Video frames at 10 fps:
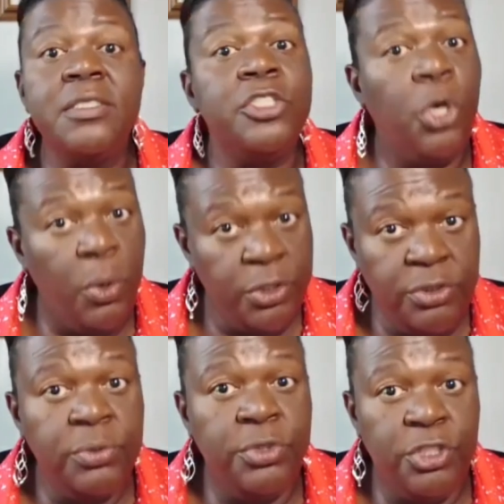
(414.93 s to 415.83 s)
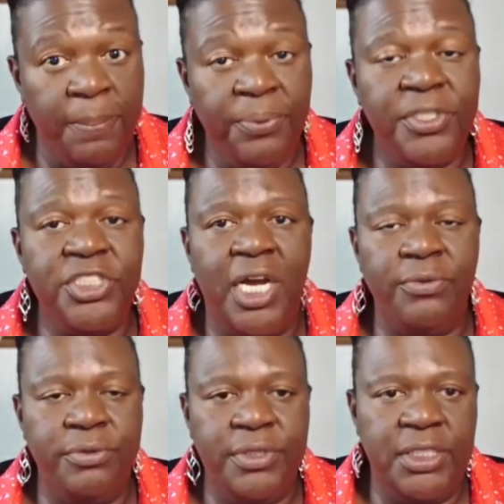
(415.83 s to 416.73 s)
going through your
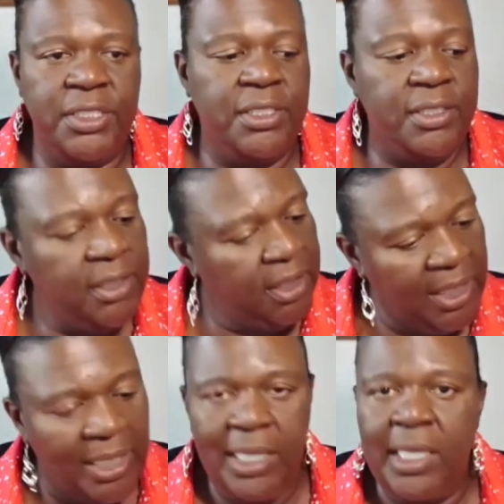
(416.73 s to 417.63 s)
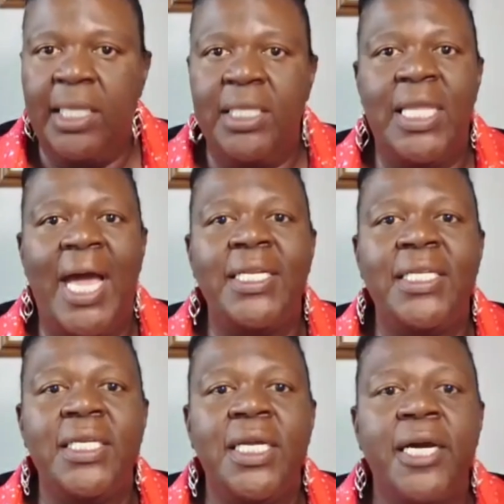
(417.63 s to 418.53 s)
pre-shot routine,
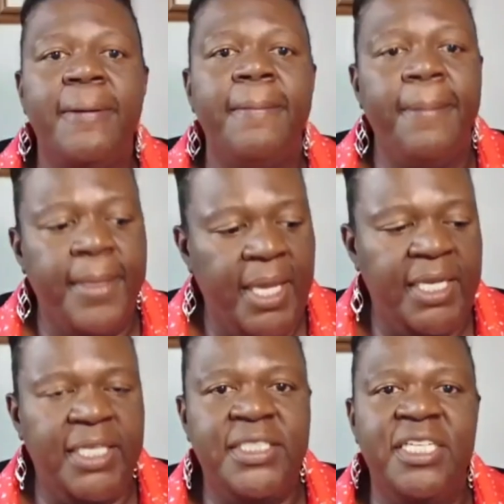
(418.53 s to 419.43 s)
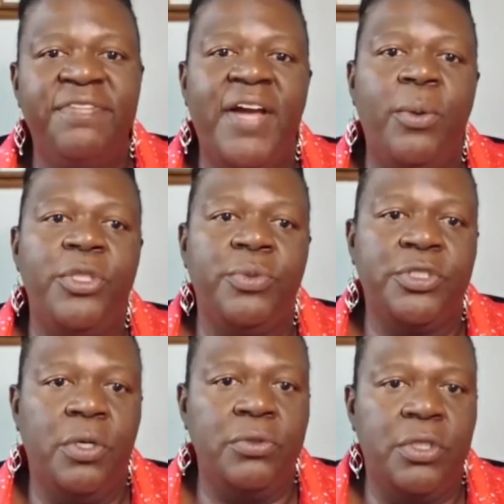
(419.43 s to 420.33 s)
lining it up, and identifying what the
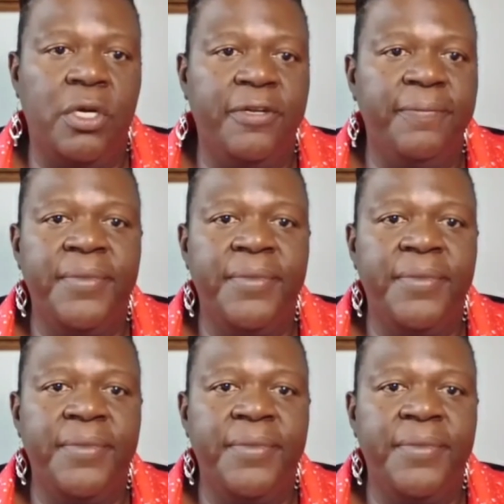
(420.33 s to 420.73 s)
results are.